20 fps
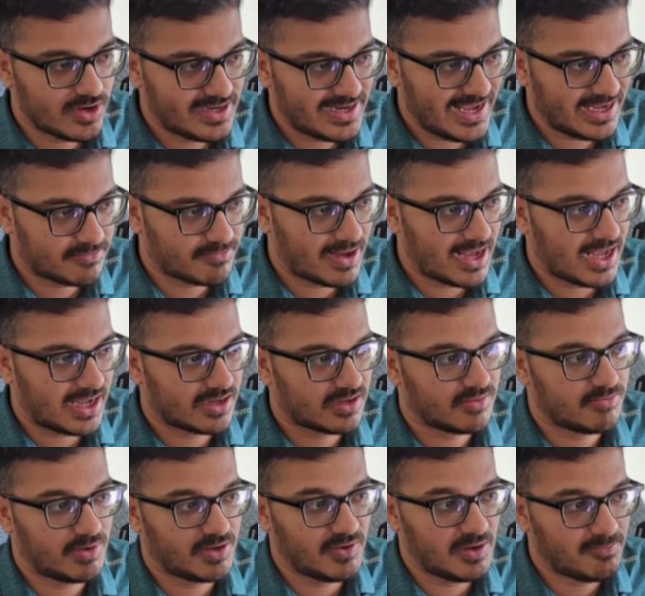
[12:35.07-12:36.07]
take back,
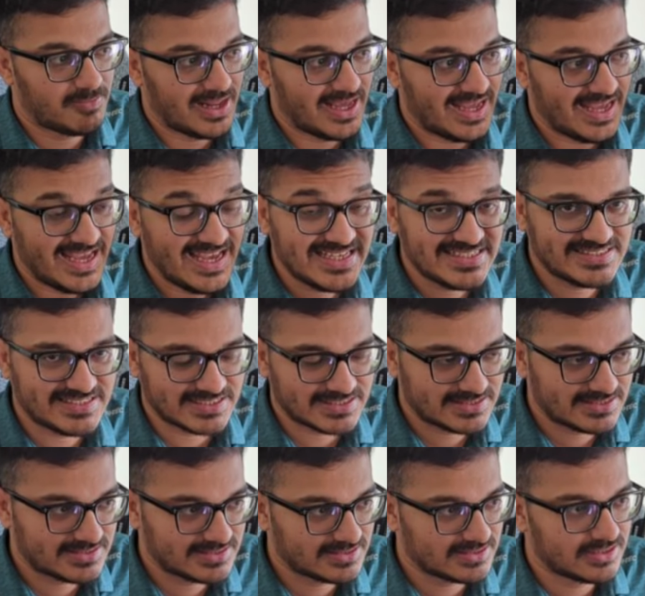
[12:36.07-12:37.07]
but we'll play
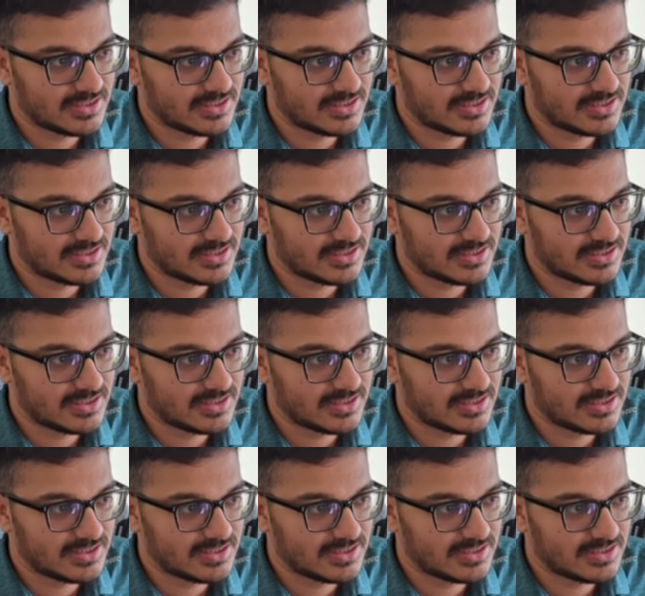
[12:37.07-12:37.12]
a6.